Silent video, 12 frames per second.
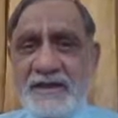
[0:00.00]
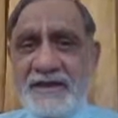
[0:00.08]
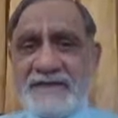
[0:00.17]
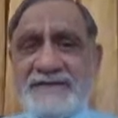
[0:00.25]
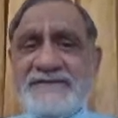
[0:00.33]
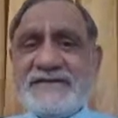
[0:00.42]

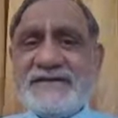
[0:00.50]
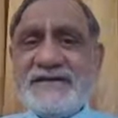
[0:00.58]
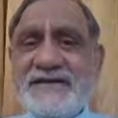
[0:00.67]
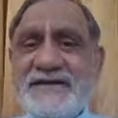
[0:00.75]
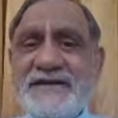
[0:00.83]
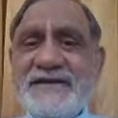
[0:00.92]
It is the
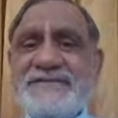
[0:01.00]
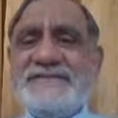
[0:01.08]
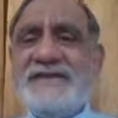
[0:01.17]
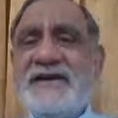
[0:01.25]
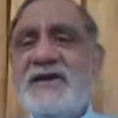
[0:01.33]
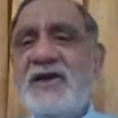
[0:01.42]
context
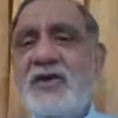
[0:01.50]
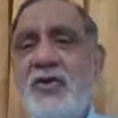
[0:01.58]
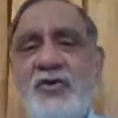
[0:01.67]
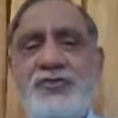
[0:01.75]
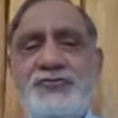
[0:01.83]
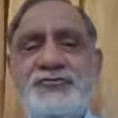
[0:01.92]
that allows